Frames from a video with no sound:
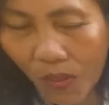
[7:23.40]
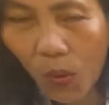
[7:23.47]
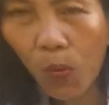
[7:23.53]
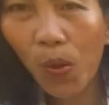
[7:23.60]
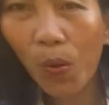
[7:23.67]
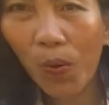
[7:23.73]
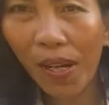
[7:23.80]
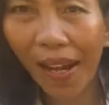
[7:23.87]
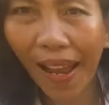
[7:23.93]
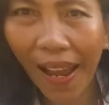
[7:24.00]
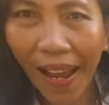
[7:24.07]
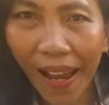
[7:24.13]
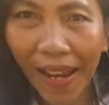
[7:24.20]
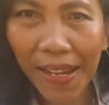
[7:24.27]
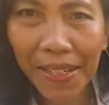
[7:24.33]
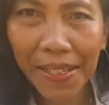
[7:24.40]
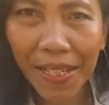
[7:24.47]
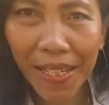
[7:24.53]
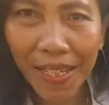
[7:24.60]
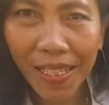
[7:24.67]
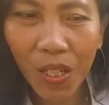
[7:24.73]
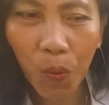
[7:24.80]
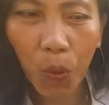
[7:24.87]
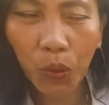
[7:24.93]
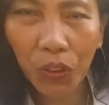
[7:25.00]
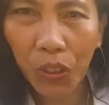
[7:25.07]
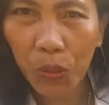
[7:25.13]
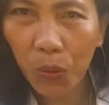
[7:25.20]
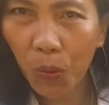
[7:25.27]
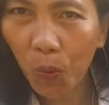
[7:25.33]
we will add the
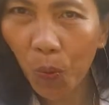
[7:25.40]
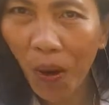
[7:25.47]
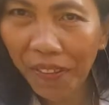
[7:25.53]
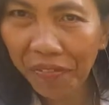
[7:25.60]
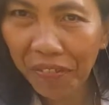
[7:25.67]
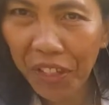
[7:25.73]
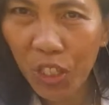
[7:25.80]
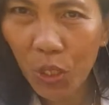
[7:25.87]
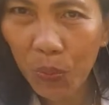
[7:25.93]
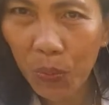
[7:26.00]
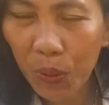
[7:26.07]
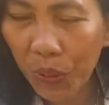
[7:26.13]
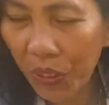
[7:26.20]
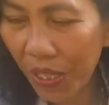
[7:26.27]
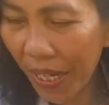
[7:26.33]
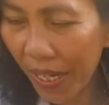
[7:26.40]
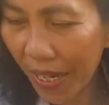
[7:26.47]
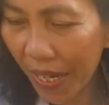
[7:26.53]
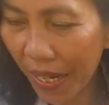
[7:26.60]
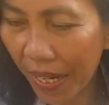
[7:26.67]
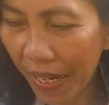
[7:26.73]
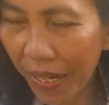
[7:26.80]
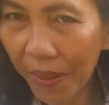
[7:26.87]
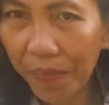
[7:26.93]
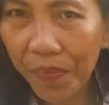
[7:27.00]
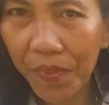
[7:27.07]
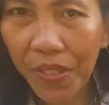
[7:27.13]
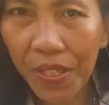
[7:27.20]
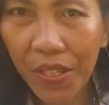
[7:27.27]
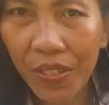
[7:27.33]
water. So 1 teaspoon of
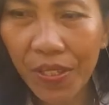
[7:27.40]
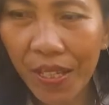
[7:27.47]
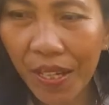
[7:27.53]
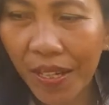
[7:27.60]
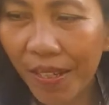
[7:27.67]
this